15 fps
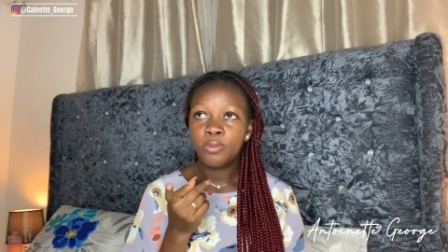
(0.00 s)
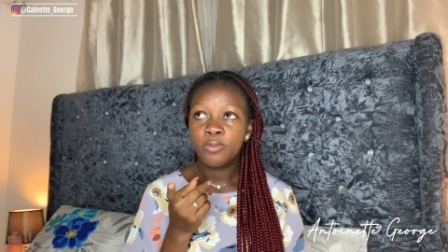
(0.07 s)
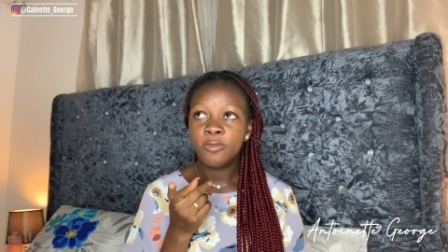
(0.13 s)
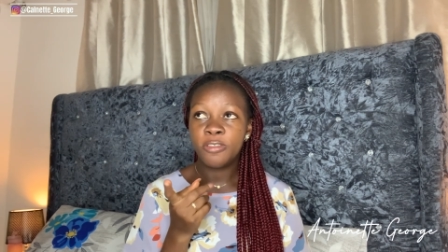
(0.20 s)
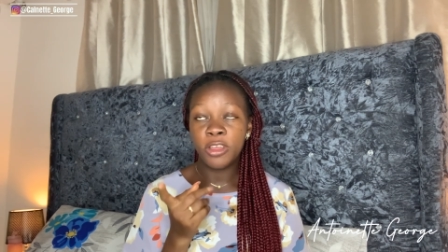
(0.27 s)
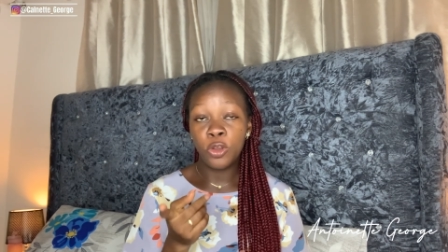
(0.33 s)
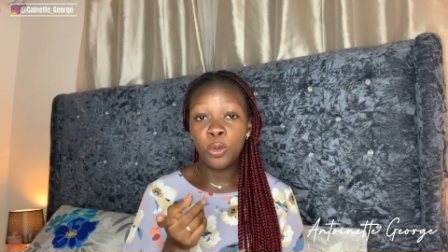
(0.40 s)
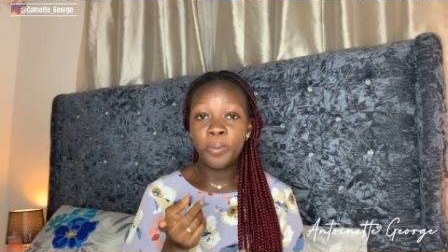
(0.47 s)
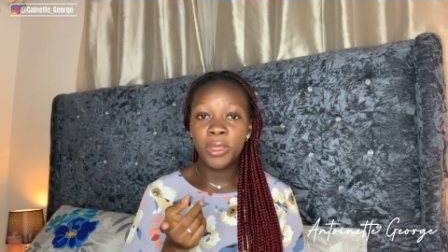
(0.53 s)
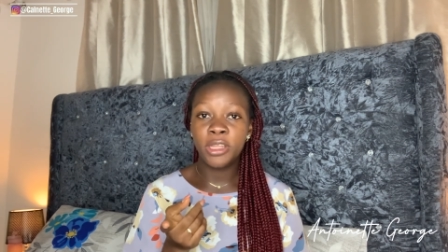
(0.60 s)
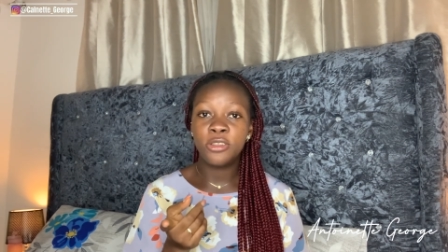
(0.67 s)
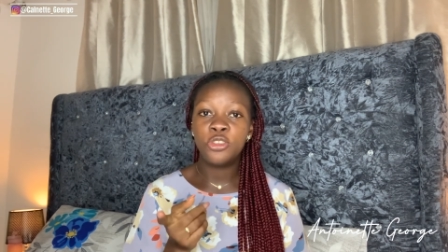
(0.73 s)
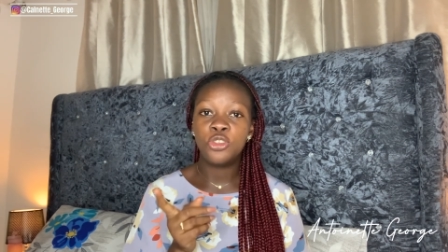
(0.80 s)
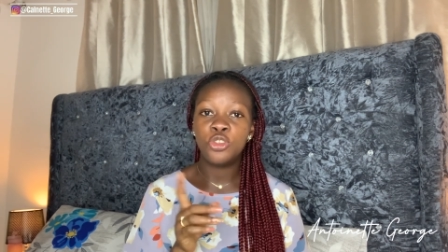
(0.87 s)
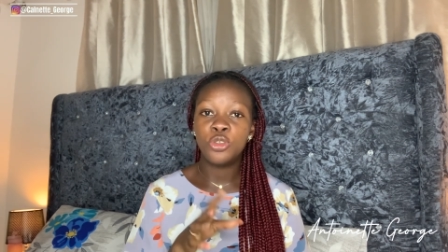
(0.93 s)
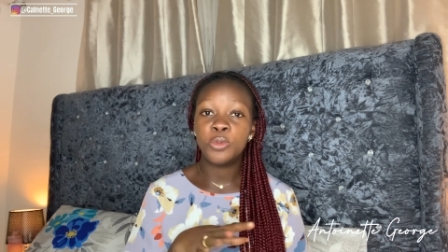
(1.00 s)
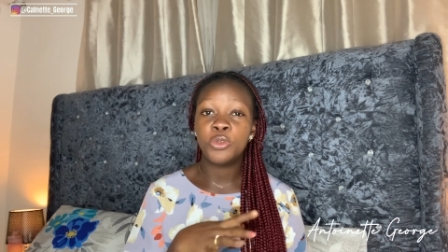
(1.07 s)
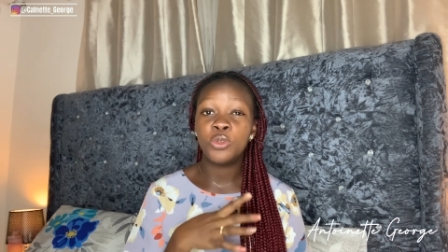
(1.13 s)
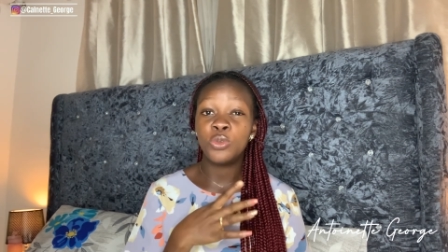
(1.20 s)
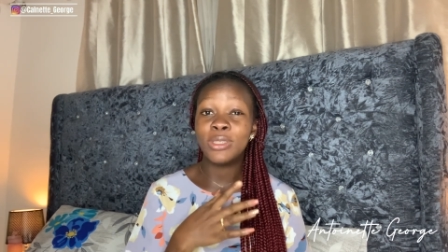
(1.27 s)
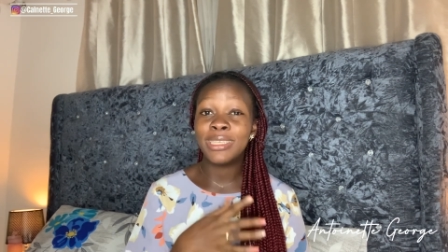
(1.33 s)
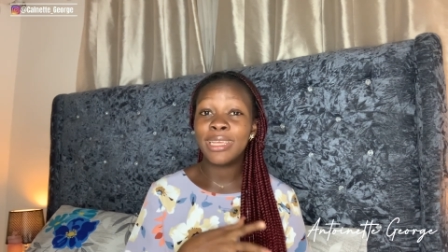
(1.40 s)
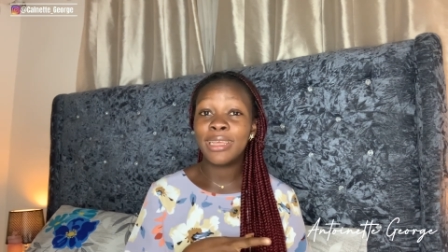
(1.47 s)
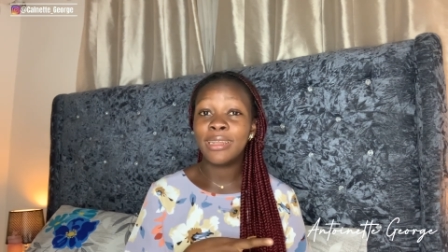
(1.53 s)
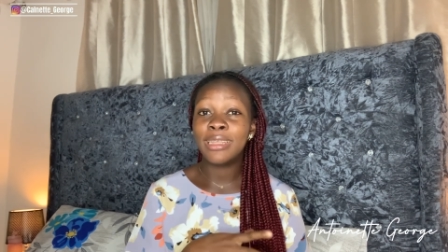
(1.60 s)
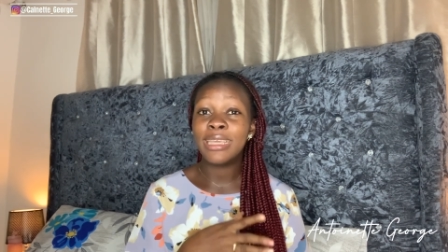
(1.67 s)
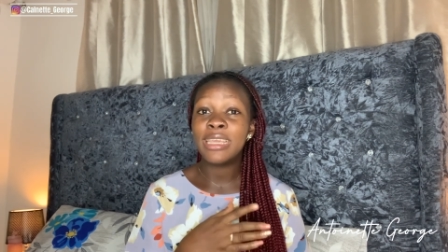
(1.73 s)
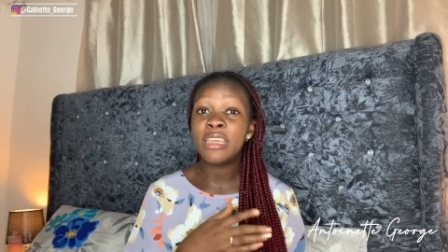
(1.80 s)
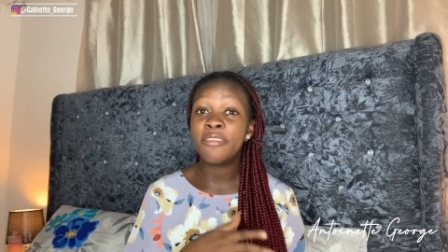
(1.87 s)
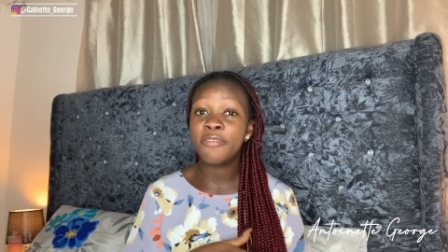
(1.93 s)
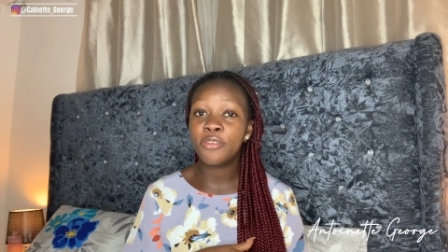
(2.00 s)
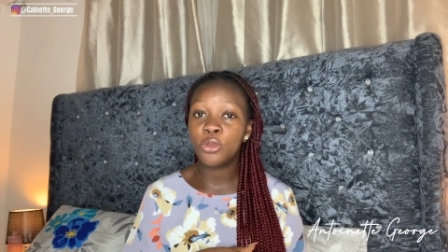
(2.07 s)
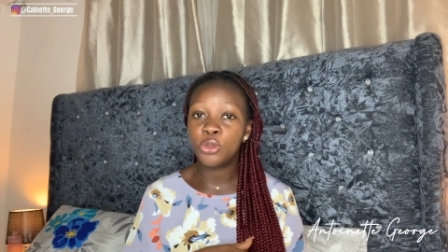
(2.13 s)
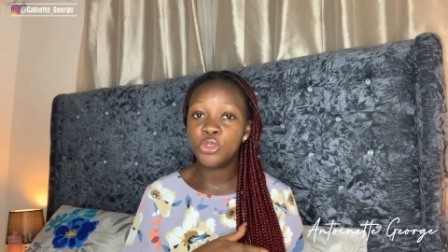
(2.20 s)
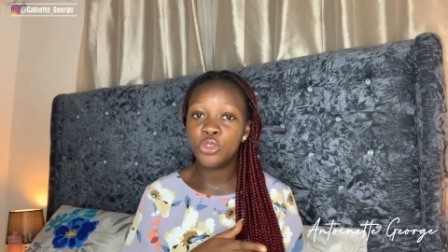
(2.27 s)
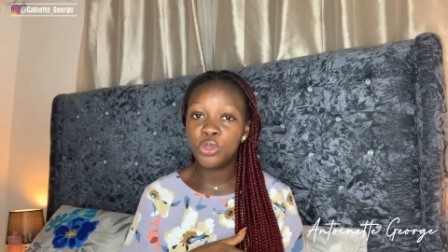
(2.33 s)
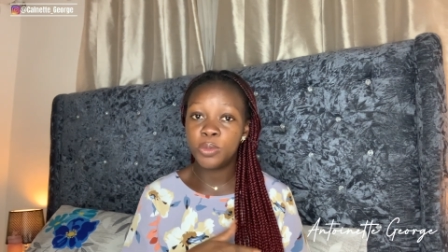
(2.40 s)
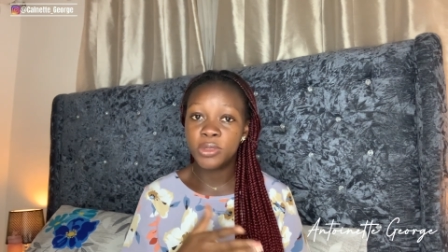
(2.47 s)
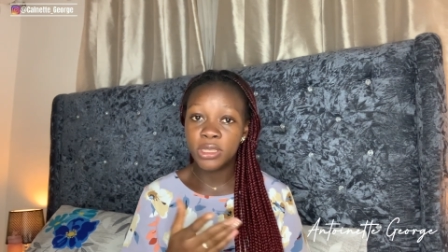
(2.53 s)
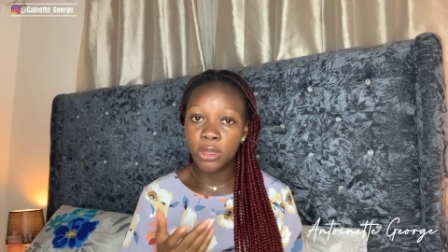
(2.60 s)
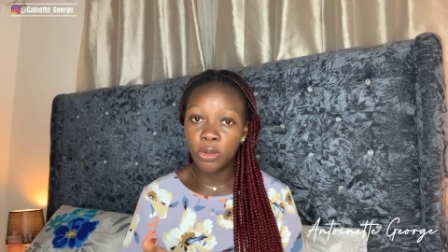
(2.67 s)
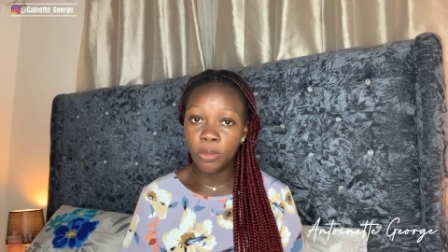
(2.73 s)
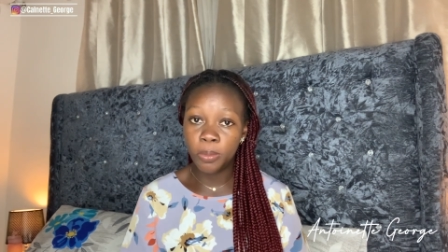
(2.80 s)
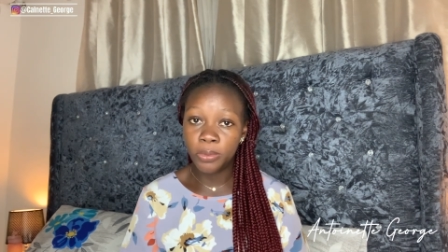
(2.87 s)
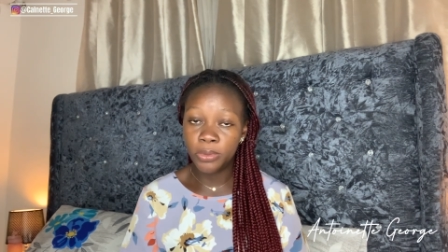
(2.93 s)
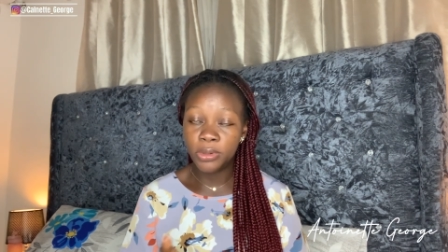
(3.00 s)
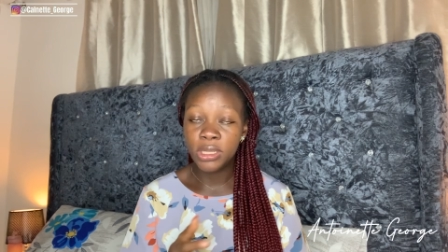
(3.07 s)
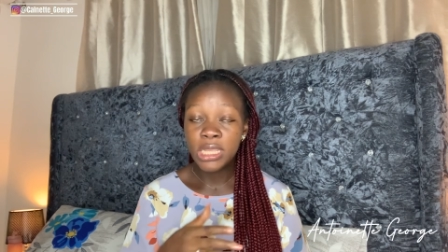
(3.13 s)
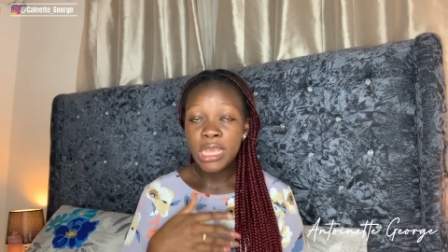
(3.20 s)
fallopian tubes to tell if your tubes are open